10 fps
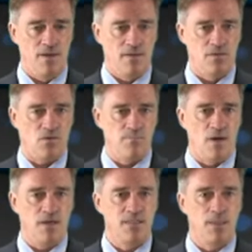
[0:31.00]
Stock
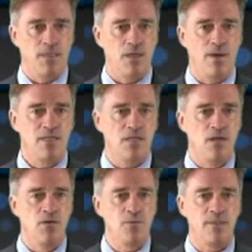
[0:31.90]
markets in the US
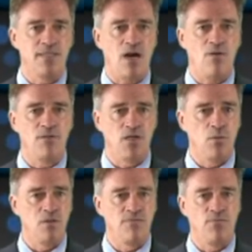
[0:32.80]
closed with the Dow
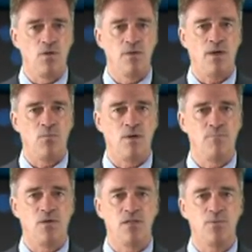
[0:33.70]
Jones falling by
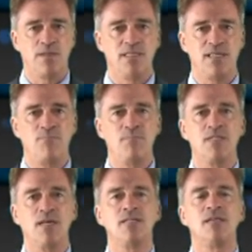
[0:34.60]

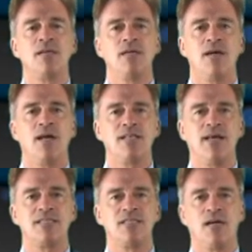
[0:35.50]
1.27% and
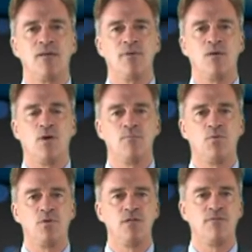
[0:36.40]
Nasdaq by
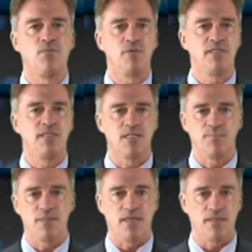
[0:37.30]

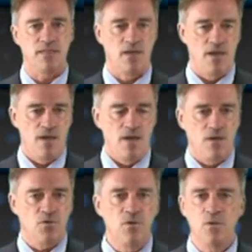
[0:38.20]
1.46%.
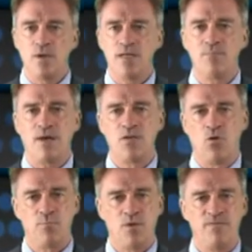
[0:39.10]
Crude weakened by
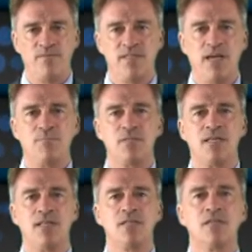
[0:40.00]

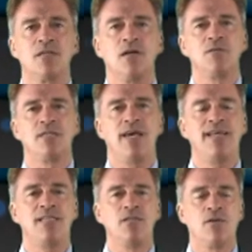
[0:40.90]
0.58% and closed at
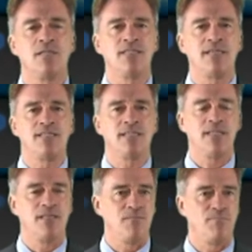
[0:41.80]

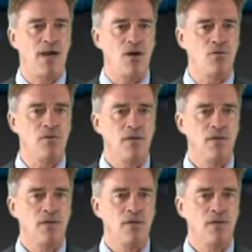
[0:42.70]
$80.96 a barrel,